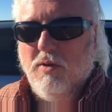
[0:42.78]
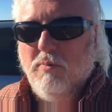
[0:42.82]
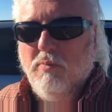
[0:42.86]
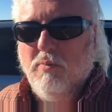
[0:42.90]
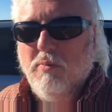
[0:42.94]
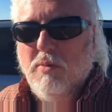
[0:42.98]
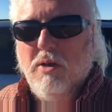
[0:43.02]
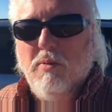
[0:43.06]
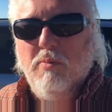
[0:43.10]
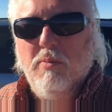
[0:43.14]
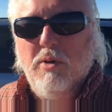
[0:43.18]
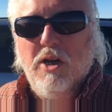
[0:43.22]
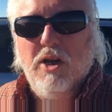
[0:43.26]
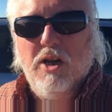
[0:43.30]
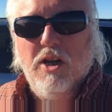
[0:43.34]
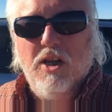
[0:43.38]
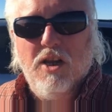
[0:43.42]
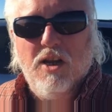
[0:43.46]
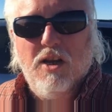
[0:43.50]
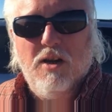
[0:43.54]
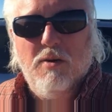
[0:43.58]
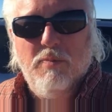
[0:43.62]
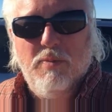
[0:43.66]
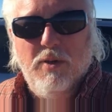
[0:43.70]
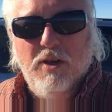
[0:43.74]

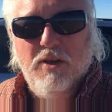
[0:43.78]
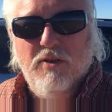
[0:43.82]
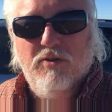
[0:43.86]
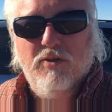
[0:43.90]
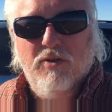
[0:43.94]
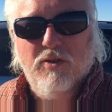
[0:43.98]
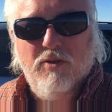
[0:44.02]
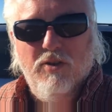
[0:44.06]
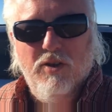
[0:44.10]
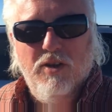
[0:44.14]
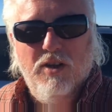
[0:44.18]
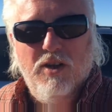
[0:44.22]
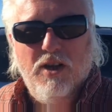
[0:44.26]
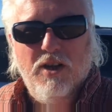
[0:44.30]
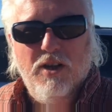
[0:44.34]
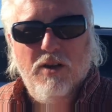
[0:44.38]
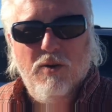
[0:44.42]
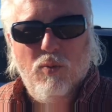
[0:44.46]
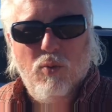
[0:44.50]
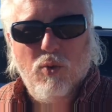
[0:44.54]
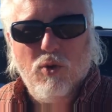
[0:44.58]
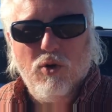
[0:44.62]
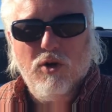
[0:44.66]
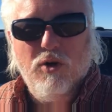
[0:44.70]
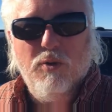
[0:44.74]
meaning I'm basically got
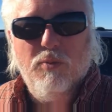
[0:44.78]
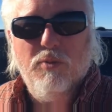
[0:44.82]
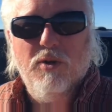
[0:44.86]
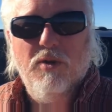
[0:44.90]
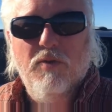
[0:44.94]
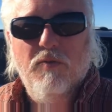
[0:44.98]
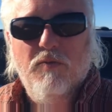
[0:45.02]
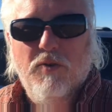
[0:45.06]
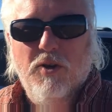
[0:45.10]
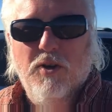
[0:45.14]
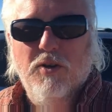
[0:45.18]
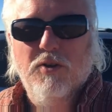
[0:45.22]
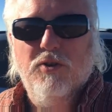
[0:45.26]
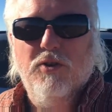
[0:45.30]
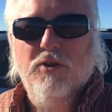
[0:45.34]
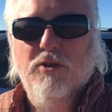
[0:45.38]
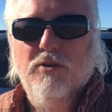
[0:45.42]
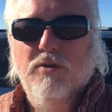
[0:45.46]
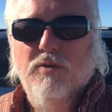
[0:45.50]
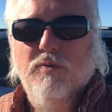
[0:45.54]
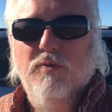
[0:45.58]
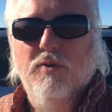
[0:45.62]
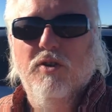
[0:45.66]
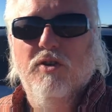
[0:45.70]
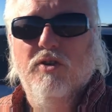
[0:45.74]
it workable and
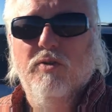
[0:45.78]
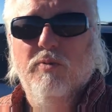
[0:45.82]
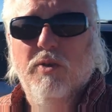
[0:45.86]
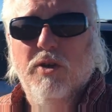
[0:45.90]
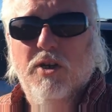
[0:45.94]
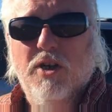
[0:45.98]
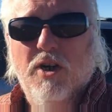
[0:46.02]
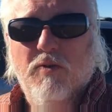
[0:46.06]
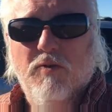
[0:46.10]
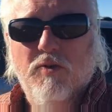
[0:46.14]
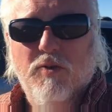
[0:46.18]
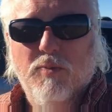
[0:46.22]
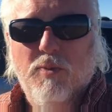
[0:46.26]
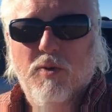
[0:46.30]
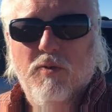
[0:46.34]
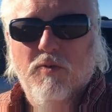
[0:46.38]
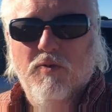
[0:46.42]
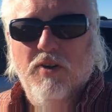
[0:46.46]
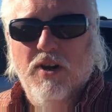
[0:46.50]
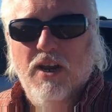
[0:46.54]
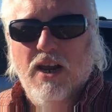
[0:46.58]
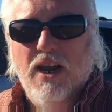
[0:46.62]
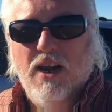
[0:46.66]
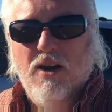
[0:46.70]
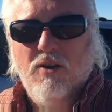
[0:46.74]
functional and reasonably comfortable
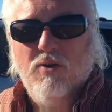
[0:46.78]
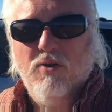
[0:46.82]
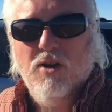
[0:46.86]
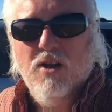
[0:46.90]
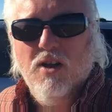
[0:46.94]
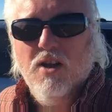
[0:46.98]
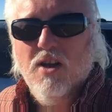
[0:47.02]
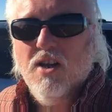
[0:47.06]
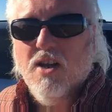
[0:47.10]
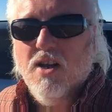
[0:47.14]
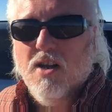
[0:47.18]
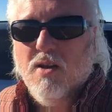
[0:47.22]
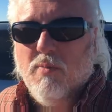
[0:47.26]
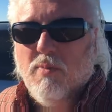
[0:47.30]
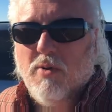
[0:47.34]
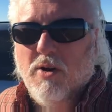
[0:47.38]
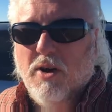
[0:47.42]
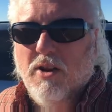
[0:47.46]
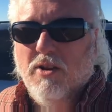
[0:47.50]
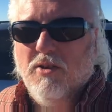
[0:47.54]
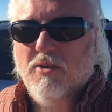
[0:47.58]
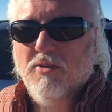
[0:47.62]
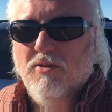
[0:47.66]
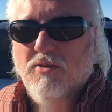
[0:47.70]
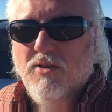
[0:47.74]
for now,
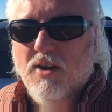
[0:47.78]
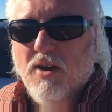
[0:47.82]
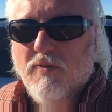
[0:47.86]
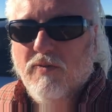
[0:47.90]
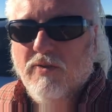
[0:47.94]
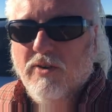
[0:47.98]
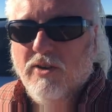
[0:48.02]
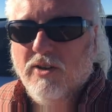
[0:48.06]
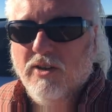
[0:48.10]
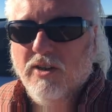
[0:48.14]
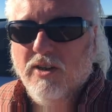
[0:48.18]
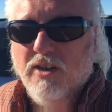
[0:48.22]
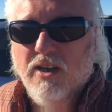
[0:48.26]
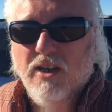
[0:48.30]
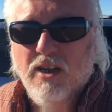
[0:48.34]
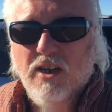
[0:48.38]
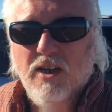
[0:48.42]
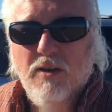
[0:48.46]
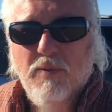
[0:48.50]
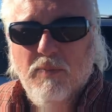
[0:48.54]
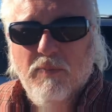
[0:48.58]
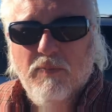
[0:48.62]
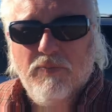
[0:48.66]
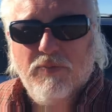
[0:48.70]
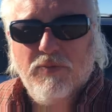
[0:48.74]
but it'll definitely
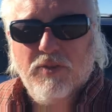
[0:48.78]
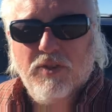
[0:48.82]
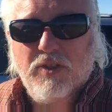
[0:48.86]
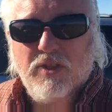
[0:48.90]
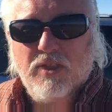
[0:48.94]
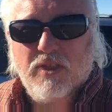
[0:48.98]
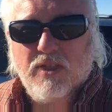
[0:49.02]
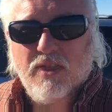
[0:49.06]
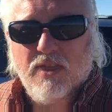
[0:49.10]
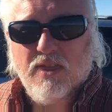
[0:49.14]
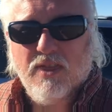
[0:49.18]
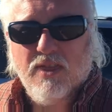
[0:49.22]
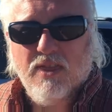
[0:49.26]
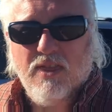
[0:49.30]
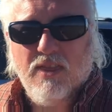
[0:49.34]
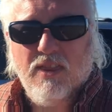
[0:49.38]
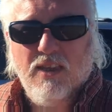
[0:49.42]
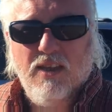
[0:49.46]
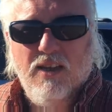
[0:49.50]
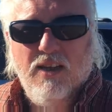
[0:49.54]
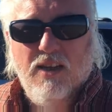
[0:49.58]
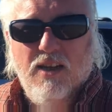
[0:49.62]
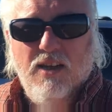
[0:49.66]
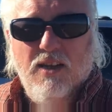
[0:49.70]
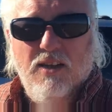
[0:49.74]
need
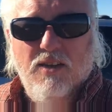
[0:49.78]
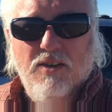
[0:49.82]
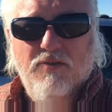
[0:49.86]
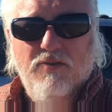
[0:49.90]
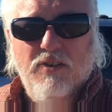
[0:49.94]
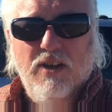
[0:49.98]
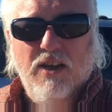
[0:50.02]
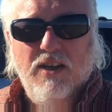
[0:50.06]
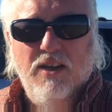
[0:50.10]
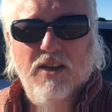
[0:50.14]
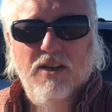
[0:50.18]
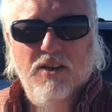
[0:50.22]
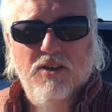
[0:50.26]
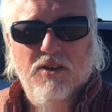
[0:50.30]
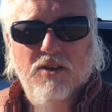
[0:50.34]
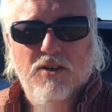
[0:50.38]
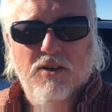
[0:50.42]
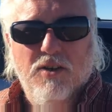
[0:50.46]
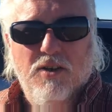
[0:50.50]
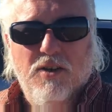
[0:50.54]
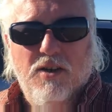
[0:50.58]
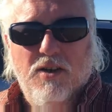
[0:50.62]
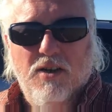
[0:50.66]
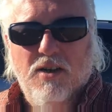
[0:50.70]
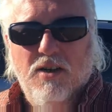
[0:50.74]
a second
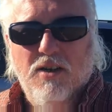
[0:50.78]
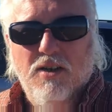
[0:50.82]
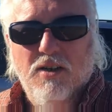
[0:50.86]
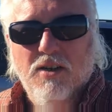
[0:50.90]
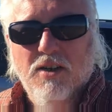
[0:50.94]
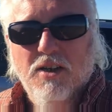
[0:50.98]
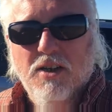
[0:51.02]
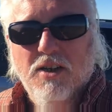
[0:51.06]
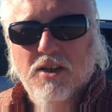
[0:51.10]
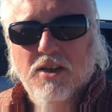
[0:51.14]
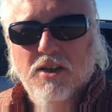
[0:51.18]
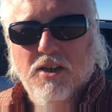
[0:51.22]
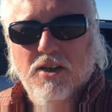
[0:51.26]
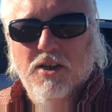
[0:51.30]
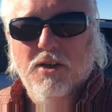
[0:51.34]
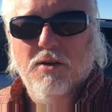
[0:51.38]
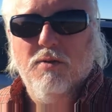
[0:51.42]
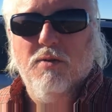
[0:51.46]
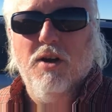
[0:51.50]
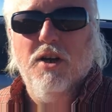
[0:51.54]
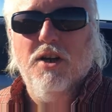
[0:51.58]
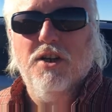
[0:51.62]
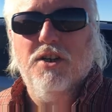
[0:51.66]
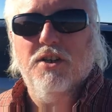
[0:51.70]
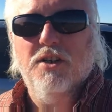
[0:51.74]

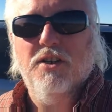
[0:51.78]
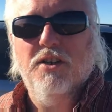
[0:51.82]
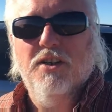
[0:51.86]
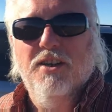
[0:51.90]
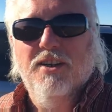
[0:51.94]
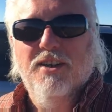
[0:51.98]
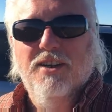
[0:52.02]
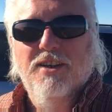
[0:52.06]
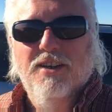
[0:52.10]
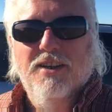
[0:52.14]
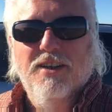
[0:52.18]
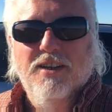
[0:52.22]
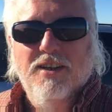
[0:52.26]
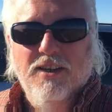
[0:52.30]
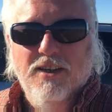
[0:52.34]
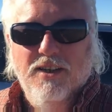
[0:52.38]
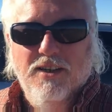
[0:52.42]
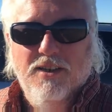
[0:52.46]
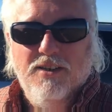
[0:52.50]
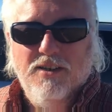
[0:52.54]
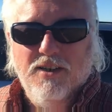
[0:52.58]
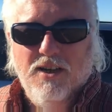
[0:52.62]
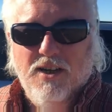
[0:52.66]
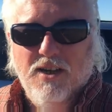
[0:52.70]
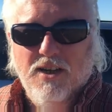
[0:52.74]
iteration
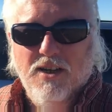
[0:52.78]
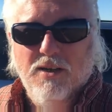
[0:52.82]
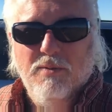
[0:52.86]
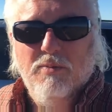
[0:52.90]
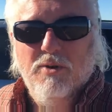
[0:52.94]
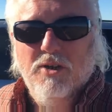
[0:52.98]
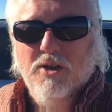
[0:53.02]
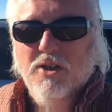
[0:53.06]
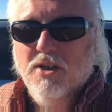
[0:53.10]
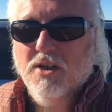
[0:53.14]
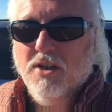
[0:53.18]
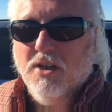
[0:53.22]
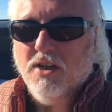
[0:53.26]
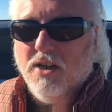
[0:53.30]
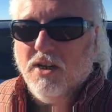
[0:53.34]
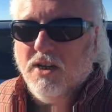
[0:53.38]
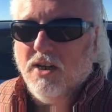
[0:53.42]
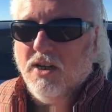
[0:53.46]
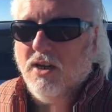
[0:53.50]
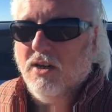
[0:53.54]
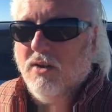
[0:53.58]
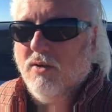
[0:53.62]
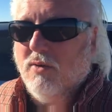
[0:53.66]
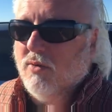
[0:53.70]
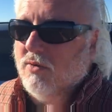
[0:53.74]
in time.
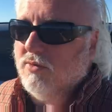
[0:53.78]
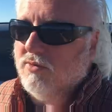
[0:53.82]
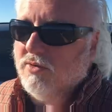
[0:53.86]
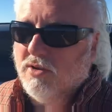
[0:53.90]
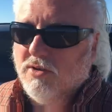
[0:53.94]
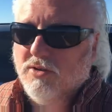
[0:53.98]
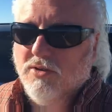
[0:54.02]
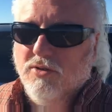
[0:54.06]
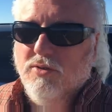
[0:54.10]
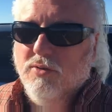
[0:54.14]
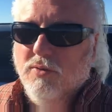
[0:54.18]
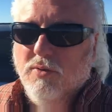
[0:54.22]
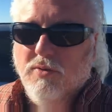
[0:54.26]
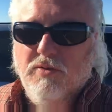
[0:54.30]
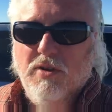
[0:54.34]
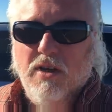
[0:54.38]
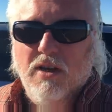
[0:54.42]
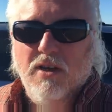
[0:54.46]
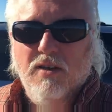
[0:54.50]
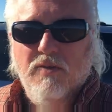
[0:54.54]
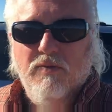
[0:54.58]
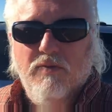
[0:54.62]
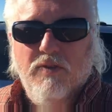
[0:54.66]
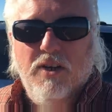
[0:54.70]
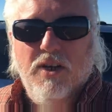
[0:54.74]
And of course I'll just do a
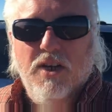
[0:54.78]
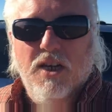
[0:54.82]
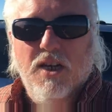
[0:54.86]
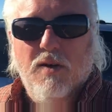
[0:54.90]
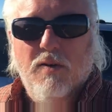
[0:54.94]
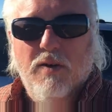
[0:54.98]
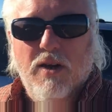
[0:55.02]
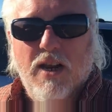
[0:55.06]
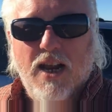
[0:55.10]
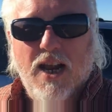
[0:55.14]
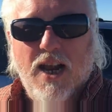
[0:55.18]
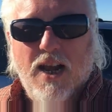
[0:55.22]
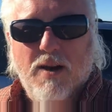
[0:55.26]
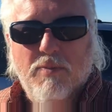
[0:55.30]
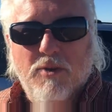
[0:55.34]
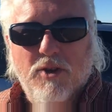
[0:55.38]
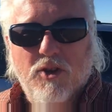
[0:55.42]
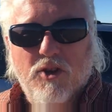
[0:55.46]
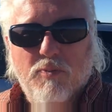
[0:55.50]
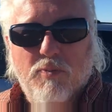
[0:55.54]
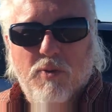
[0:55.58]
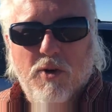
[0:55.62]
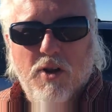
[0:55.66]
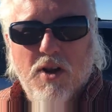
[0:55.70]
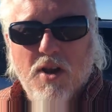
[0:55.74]
second video when that
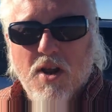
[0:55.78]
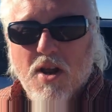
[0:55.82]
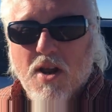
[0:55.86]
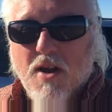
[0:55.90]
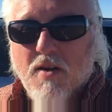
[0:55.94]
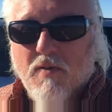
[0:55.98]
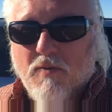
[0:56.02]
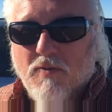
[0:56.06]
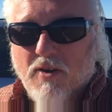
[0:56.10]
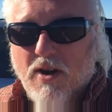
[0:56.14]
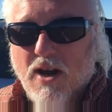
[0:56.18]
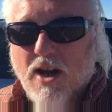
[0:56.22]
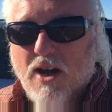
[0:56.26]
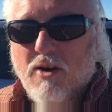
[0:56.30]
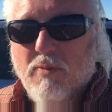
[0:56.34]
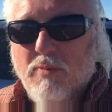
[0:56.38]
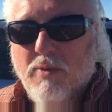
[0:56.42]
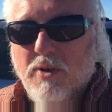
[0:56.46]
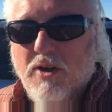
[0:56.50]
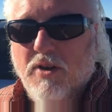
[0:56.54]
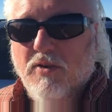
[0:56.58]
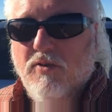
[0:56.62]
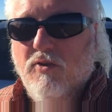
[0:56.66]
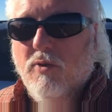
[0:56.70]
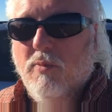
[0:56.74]
happens, but for now,
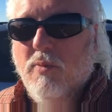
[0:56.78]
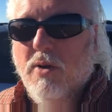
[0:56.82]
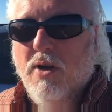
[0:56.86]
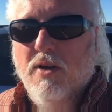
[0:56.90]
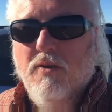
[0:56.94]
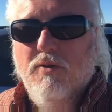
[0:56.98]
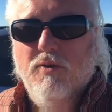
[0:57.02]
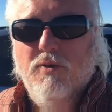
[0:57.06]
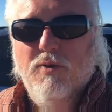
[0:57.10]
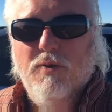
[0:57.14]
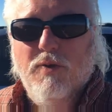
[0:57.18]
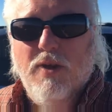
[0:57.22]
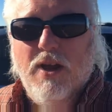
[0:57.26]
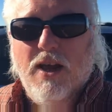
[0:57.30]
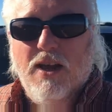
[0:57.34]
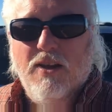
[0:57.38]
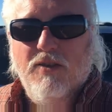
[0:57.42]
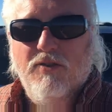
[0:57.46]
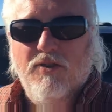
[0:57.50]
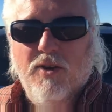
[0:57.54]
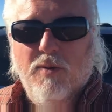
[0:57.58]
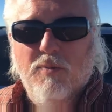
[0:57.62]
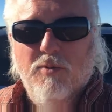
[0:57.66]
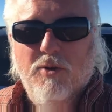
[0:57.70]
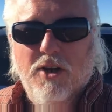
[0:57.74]
because so many of you have
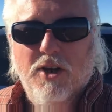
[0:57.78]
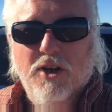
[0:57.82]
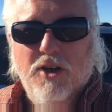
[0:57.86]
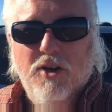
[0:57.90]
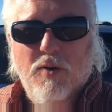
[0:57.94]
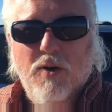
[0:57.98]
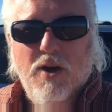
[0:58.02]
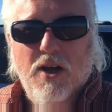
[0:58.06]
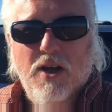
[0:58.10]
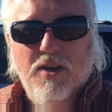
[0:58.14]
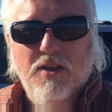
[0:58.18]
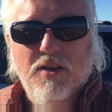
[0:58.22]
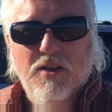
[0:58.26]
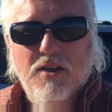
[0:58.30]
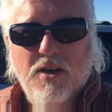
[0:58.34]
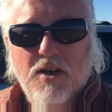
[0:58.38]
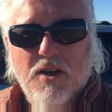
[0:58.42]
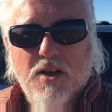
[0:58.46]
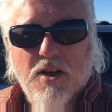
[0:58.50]
asked, I'm going to go ahead